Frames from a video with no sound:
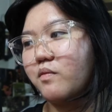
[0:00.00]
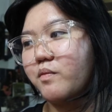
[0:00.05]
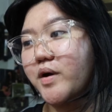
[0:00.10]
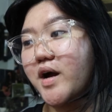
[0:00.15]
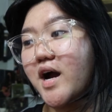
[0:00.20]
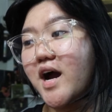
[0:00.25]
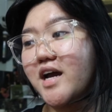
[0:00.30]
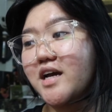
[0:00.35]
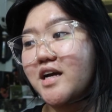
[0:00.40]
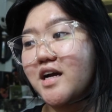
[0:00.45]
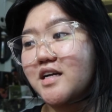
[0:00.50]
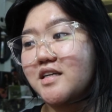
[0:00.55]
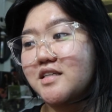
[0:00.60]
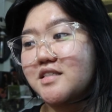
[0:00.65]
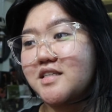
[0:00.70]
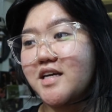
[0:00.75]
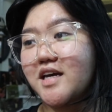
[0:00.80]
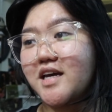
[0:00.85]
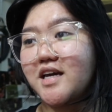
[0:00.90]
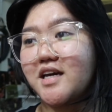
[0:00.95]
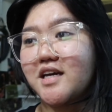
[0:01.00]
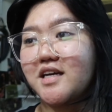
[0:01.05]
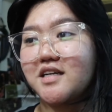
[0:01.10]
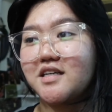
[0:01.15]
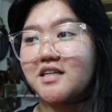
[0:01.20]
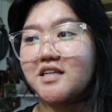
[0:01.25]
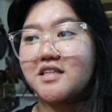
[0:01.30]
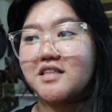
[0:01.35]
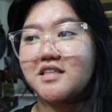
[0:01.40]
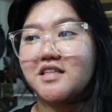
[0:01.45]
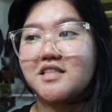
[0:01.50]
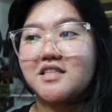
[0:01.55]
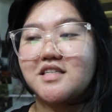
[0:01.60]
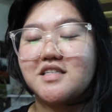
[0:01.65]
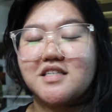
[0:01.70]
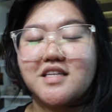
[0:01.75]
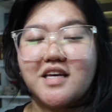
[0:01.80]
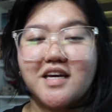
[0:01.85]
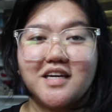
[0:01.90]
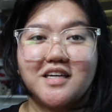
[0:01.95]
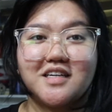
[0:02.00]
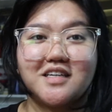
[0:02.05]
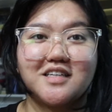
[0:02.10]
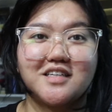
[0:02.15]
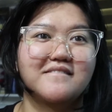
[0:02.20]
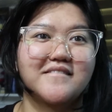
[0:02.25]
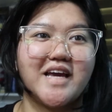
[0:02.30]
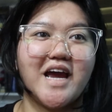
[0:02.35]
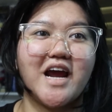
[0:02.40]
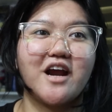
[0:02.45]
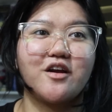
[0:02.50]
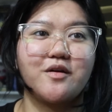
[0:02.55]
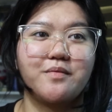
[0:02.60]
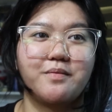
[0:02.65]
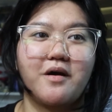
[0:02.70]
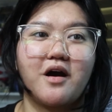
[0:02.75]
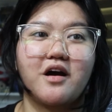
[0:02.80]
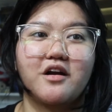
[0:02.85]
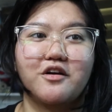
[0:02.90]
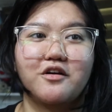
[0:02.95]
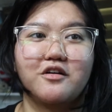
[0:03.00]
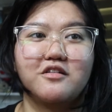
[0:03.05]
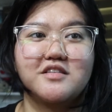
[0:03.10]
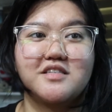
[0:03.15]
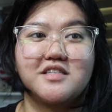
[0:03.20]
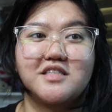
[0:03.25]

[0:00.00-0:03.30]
But I gotta say, this is like Harry Potter on